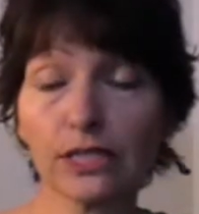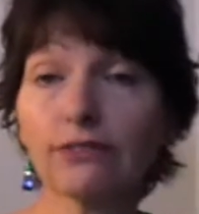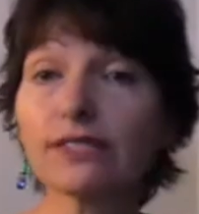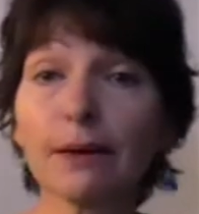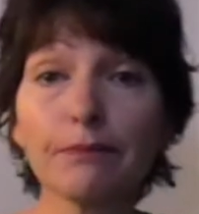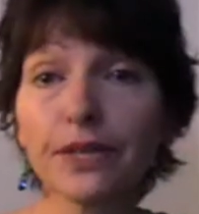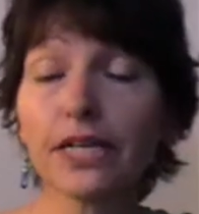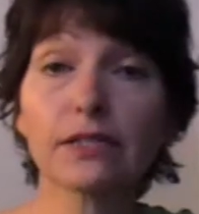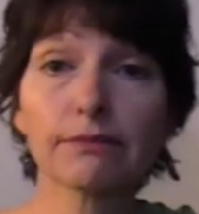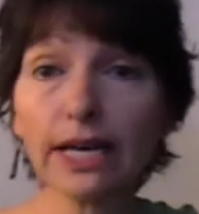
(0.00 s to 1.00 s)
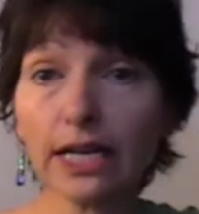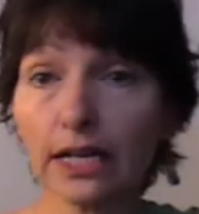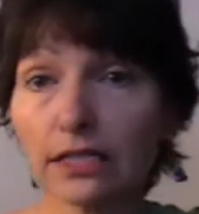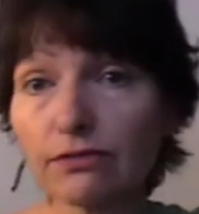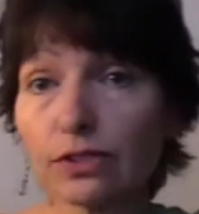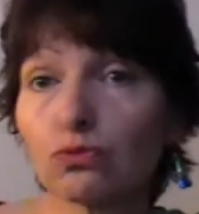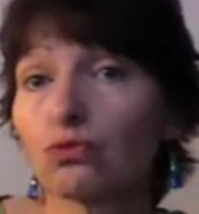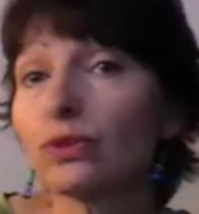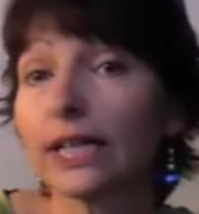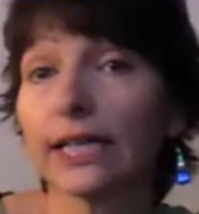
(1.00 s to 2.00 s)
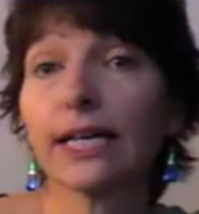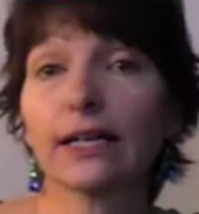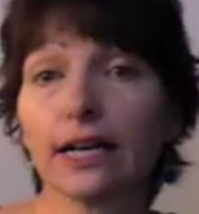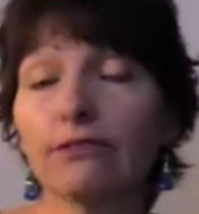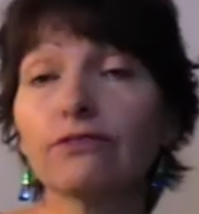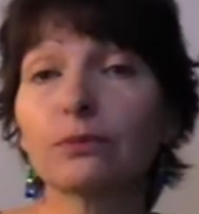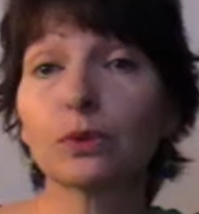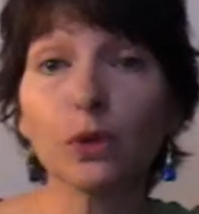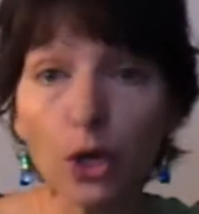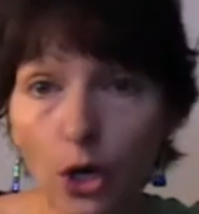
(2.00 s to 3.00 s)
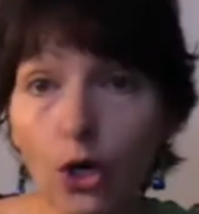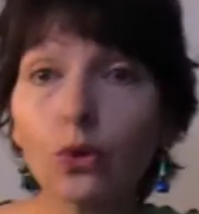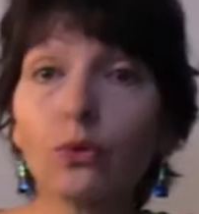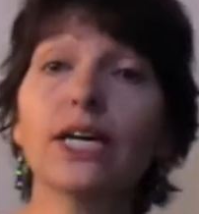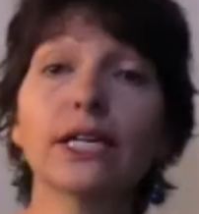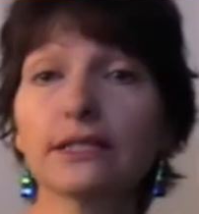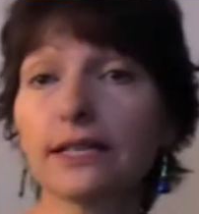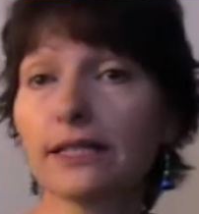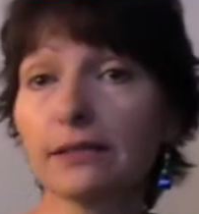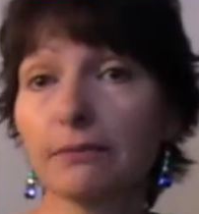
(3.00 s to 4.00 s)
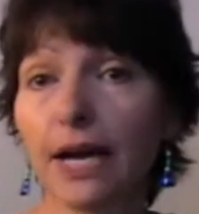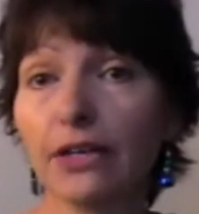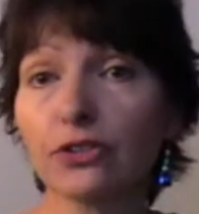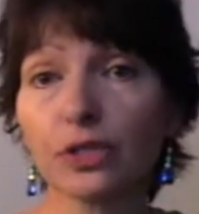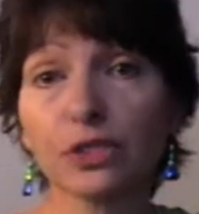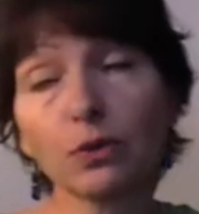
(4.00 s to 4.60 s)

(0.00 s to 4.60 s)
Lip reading: If something is making us feel really uncomfortable, we can set some boundaries.